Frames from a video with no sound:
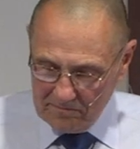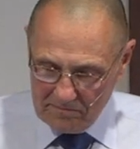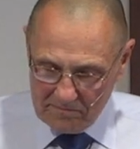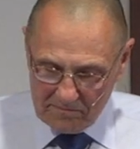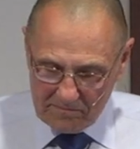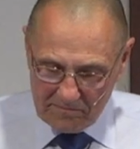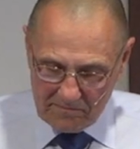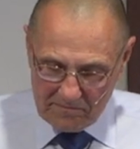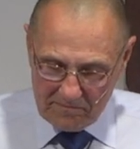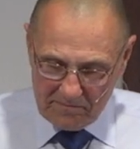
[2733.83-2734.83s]

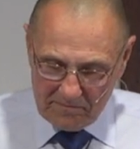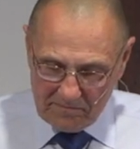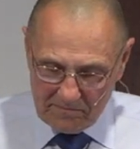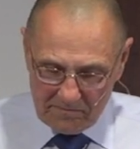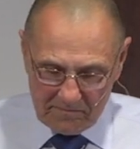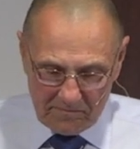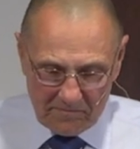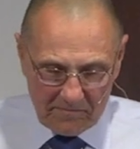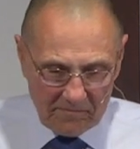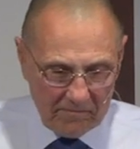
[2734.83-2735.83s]

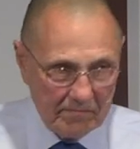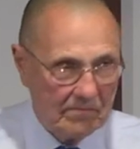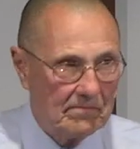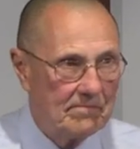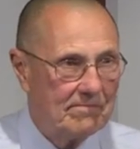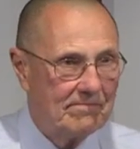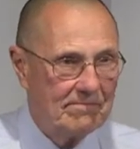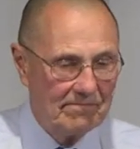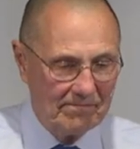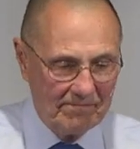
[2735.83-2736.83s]

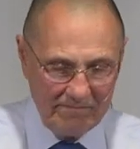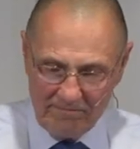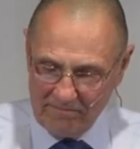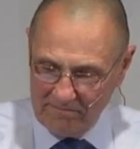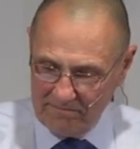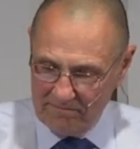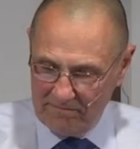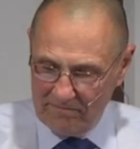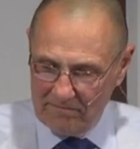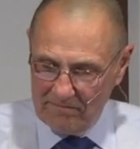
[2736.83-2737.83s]

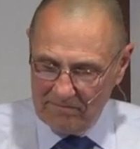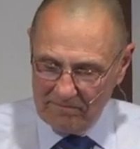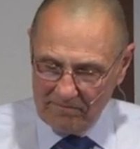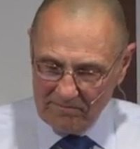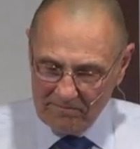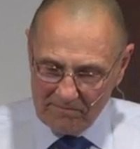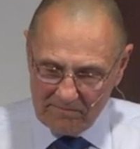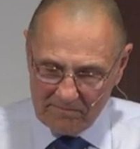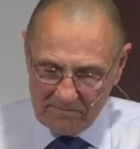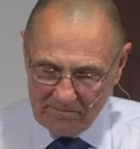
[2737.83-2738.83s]

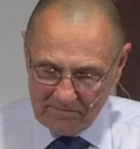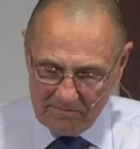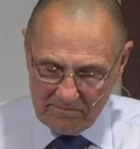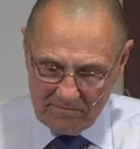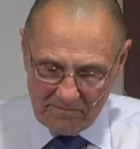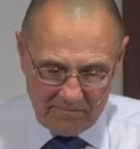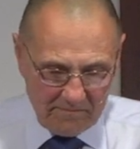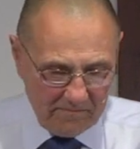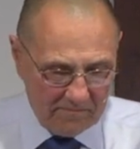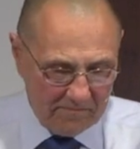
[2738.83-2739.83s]

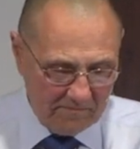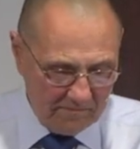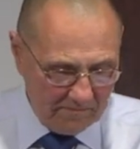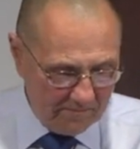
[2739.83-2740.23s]
No words are spoken by the person on screen.